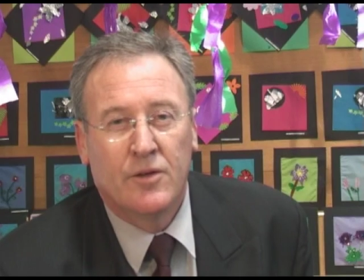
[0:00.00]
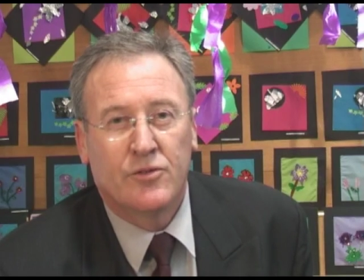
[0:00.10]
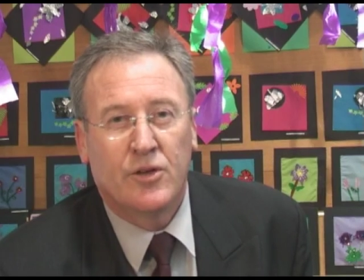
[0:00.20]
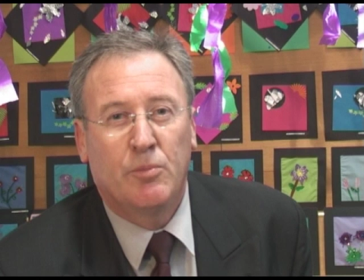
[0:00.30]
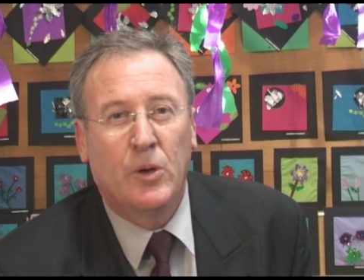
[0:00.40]

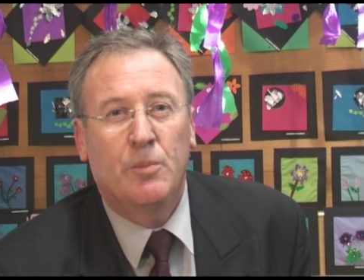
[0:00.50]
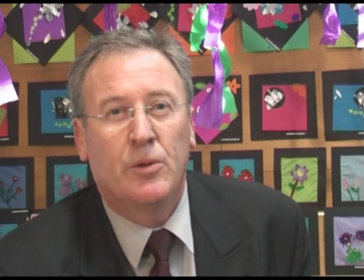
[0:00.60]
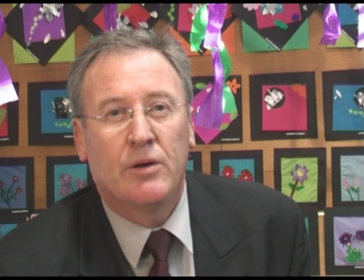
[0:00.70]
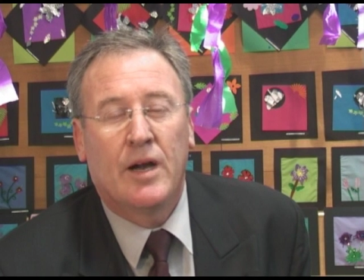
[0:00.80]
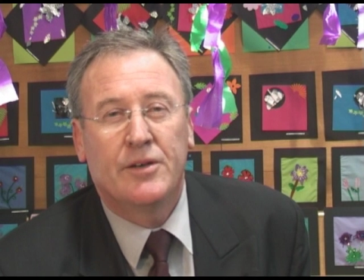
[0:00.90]
So
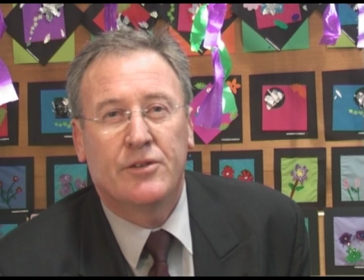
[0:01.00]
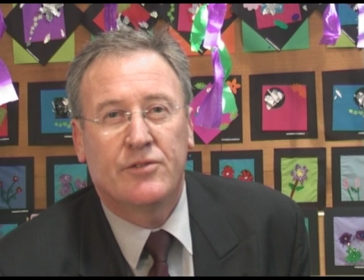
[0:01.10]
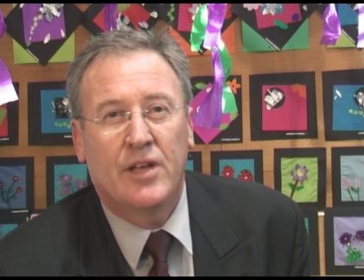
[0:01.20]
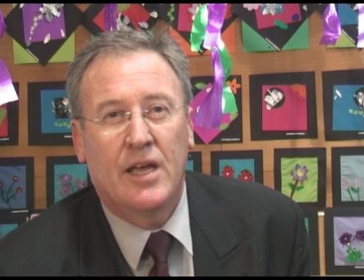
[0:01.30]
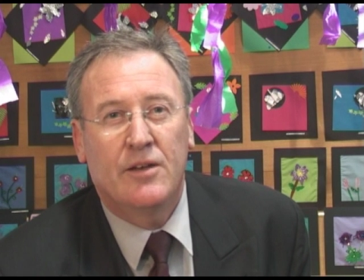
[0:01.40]
people are
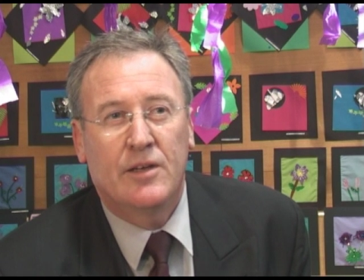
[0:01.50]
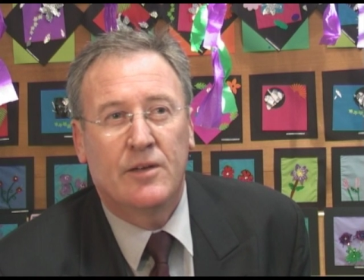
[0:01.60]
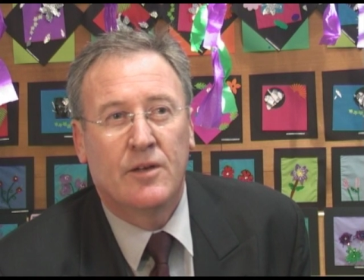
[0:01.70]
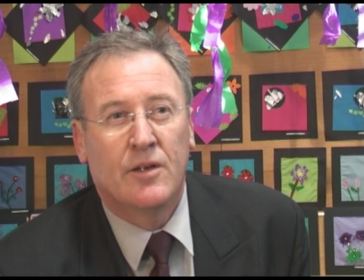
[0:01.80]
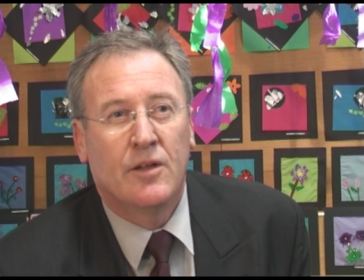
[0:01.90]
understanding